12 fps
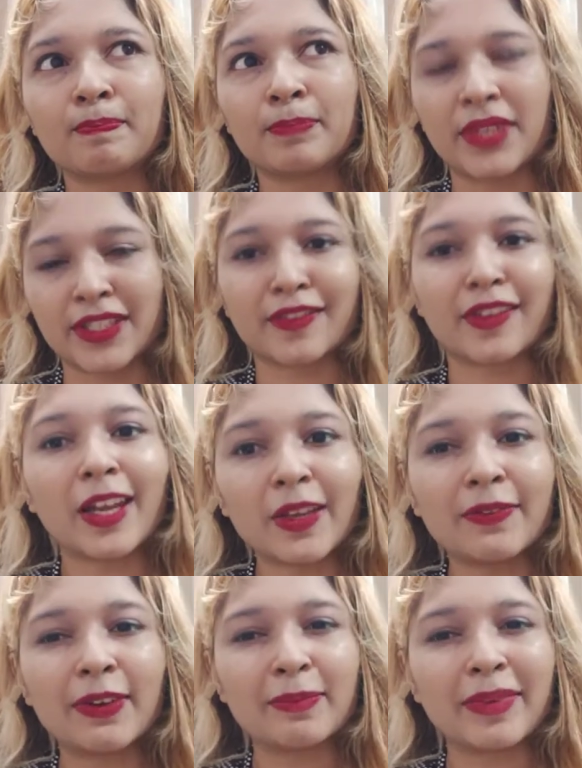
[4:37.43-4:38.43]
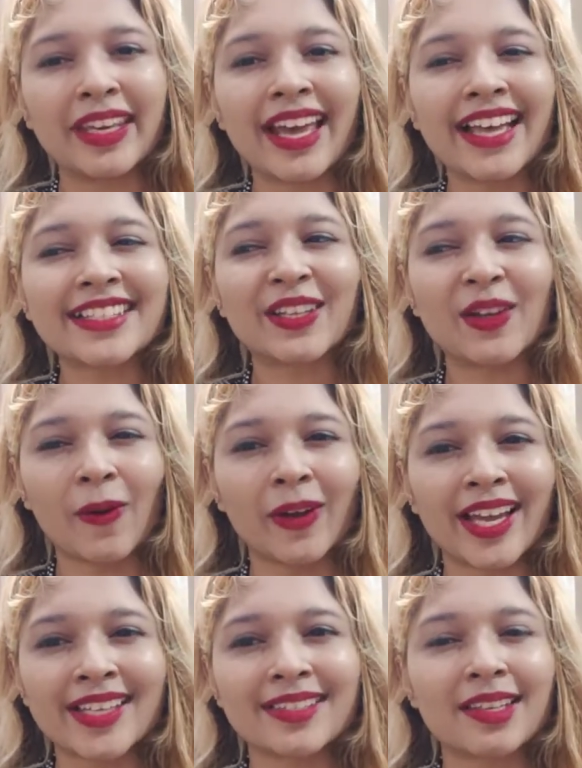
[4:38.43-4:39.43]
personally for me, as long
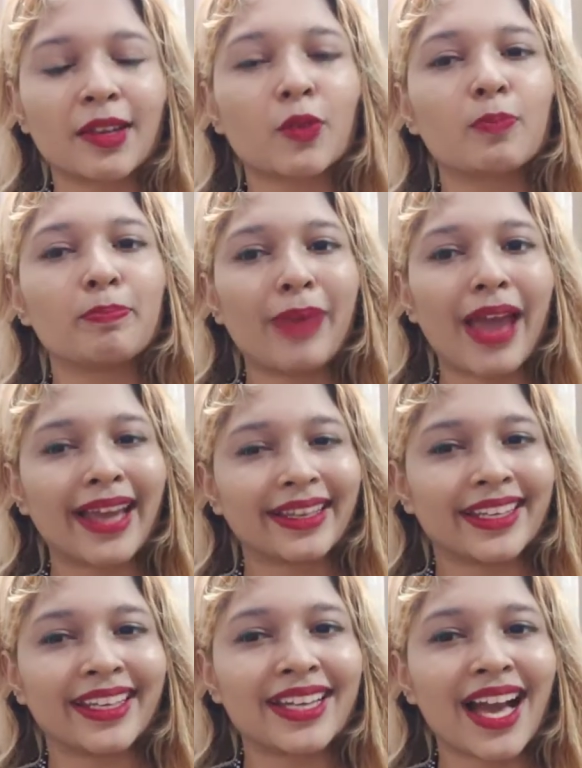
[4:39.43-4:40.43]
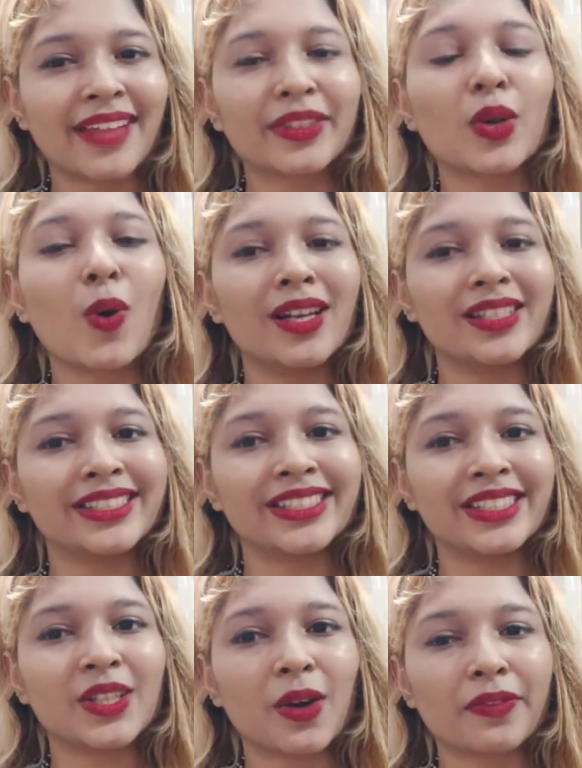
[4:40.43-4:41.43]
as the packing and the
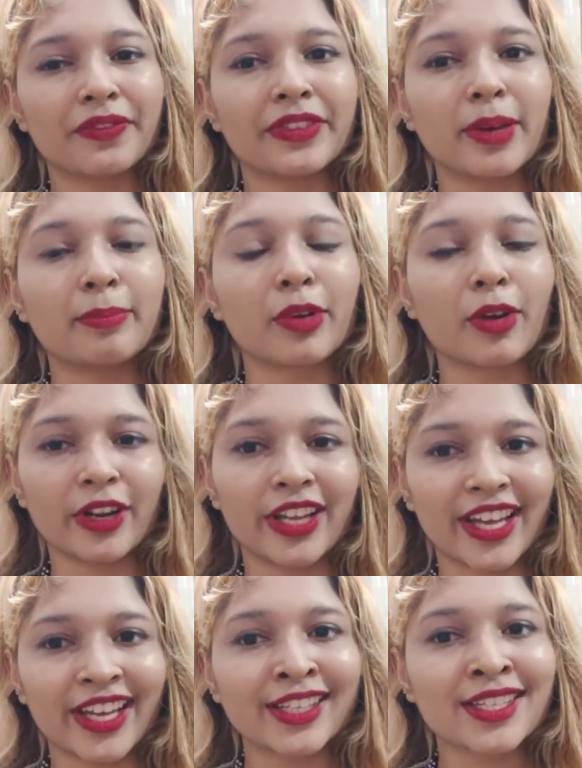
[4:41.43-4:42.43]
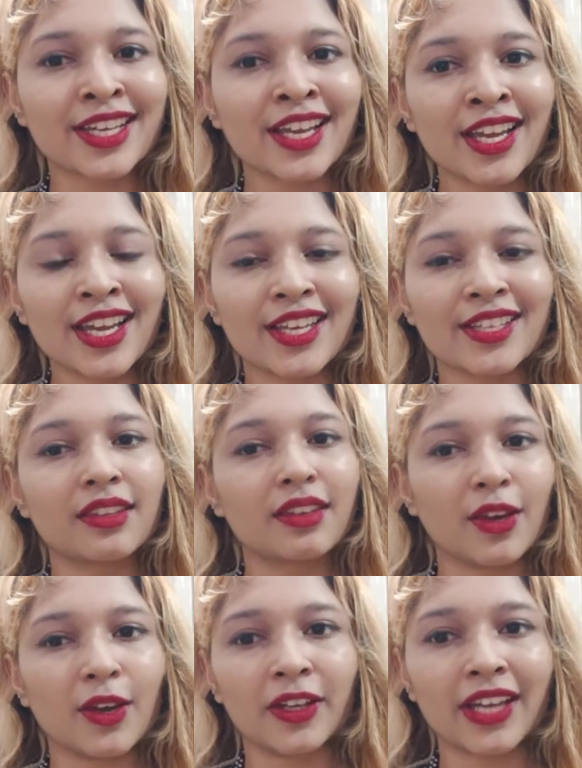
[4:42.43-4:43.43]
quality of the product is
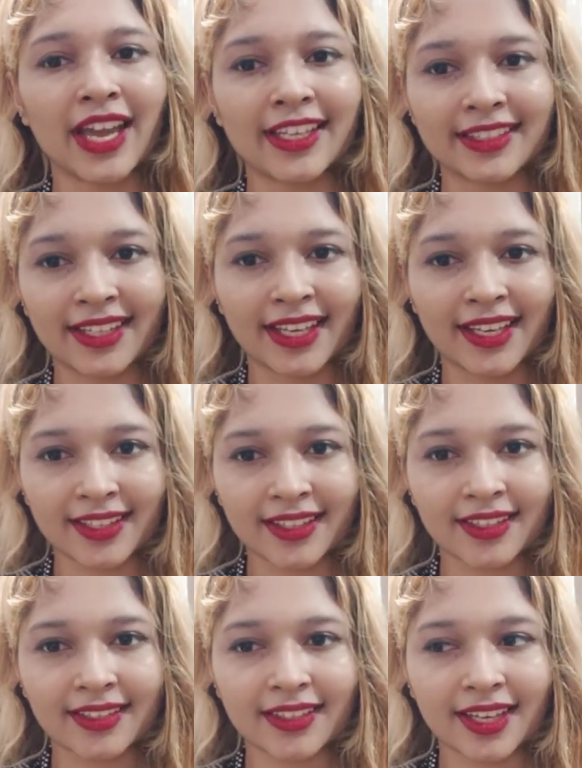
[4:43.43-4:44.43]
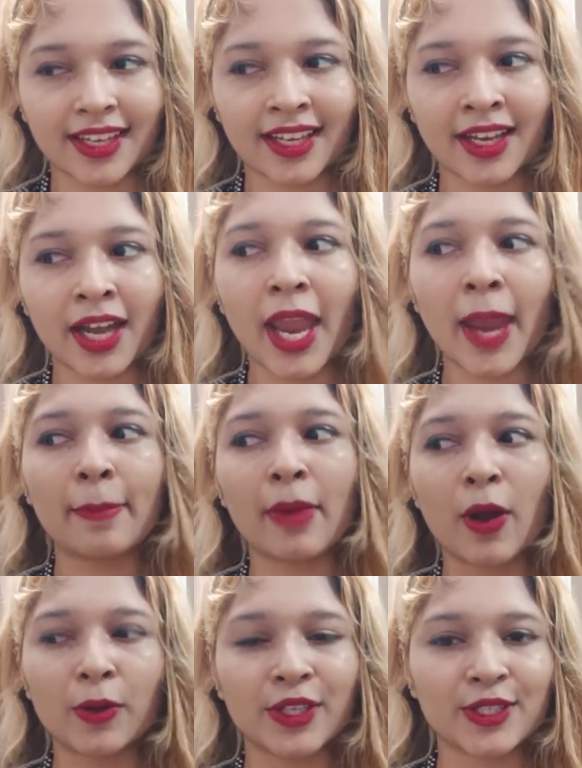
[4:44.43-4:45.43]
good, I think the
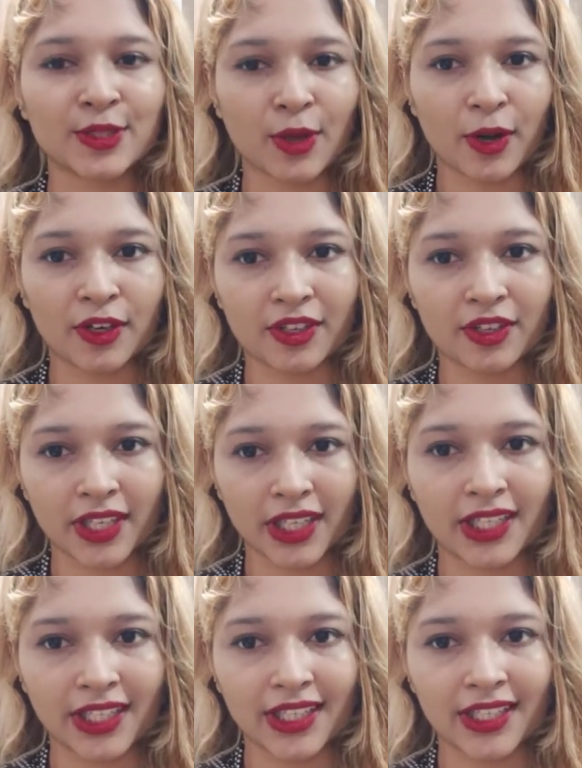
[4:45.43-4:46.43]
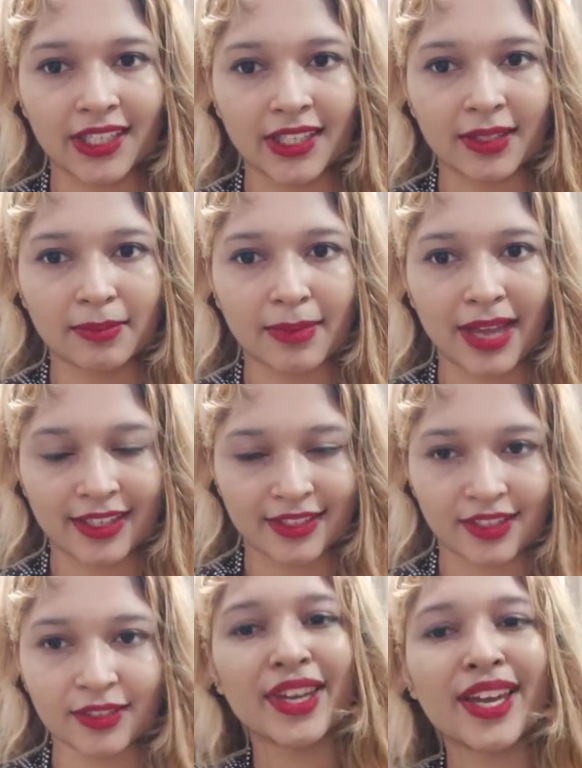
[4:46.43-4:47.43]
amount is not really
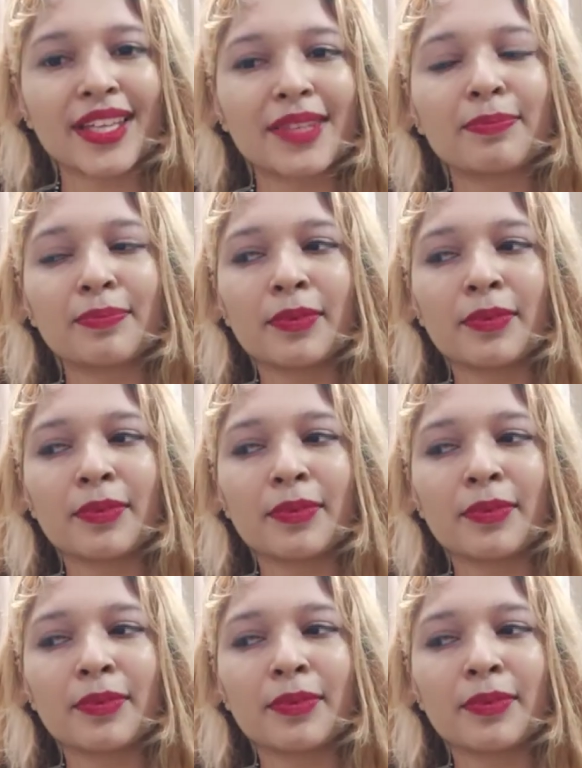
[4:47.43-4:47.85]
matter. Guys,